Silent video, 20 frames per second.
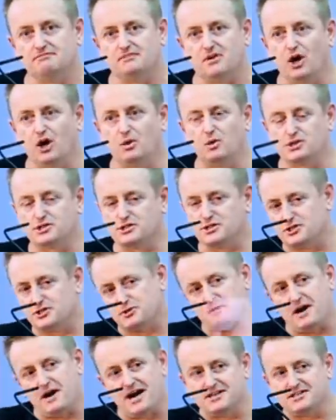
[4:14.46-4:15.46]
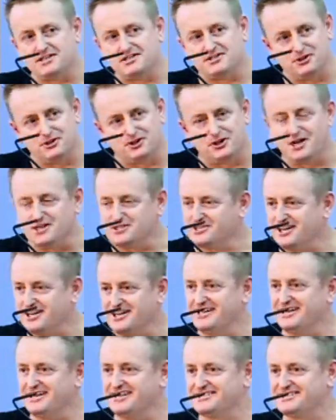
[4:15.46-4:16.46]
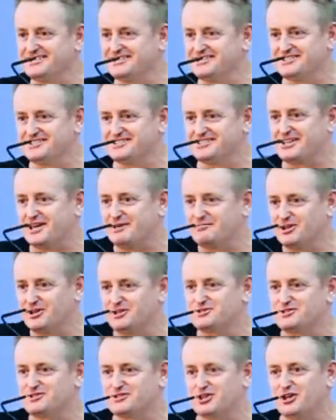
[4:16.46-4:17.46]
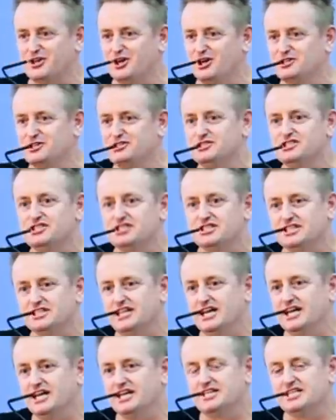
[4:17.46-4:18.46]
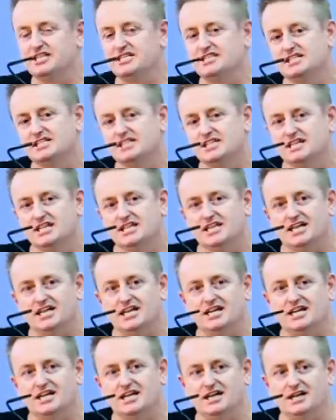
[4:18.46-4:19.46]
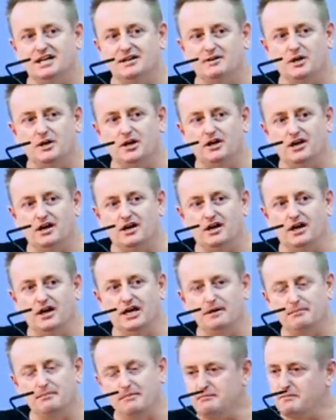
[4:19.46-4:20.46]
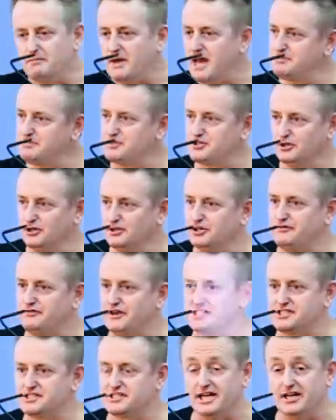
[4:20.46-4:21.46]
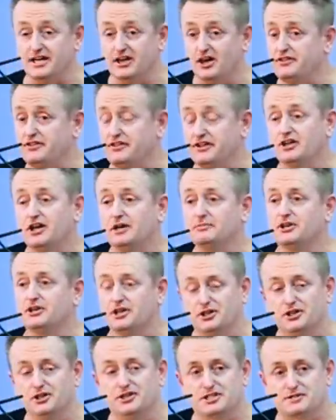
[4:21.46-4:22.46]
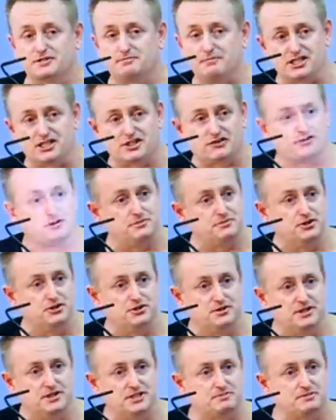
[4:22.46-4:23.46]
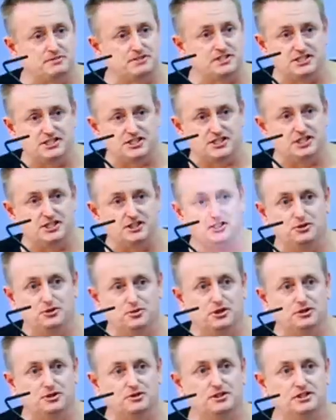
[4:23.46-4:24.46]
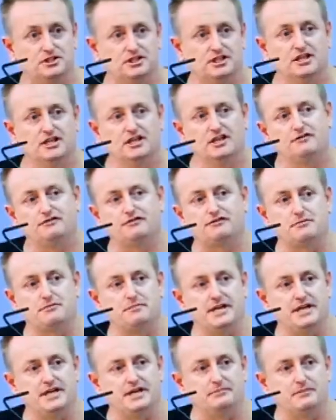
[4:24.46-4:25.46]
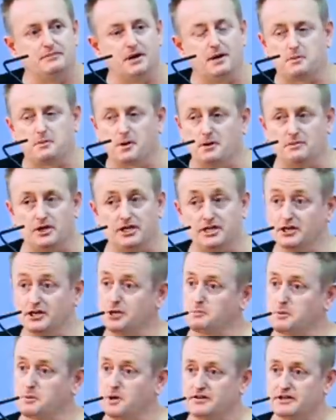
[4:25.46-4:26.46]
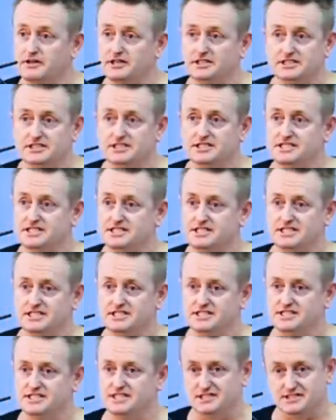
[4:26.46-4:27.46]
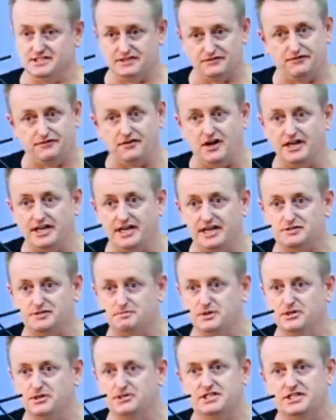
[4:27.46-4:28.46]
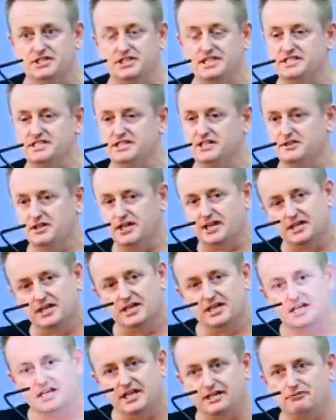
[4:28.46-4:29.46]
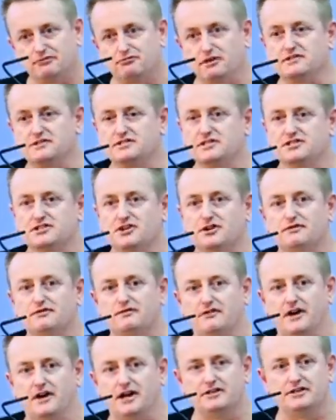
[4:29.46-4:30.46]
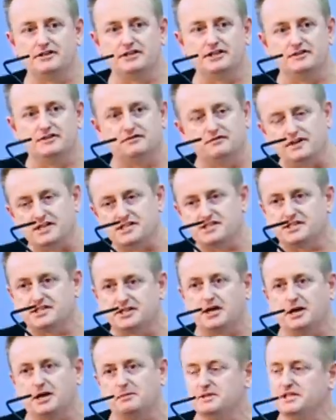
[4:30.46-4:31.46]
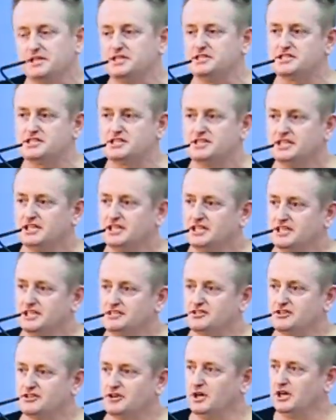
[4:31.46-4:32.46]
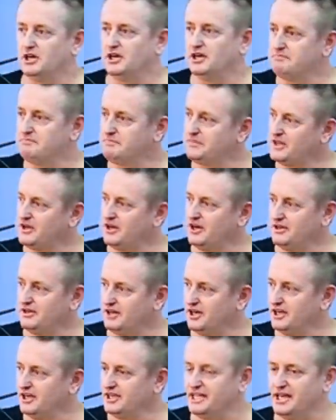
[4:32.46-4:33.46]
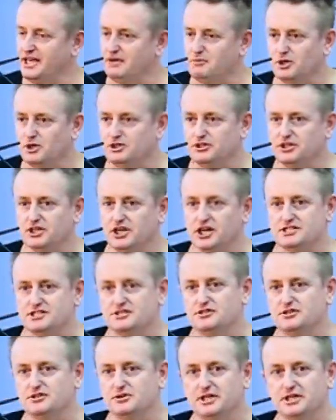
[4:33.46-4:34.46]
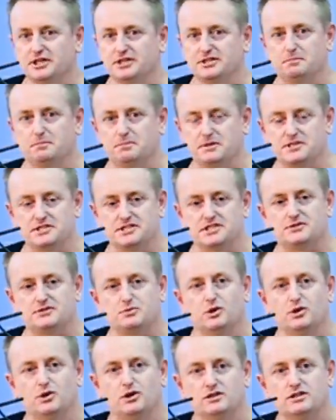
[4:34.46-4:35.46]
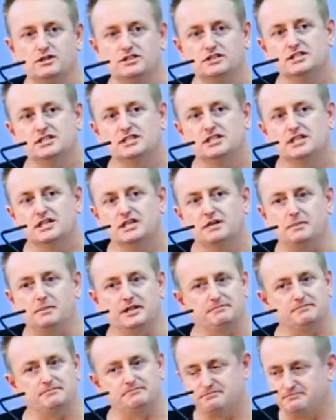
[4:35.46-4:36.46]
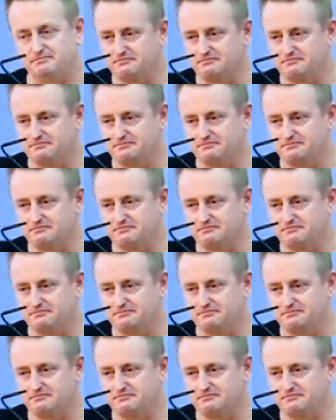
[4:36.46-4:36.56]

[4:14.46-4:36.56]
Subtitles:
I wasn't as smart as you guys are here to come along to college, and I am absolutely fascinated. I think I'm going to learn as much from you as potentially you will from me. My younger brother is a finance person. He runs his own fund and invests in companies. So I get what you guys are doing in your business world, but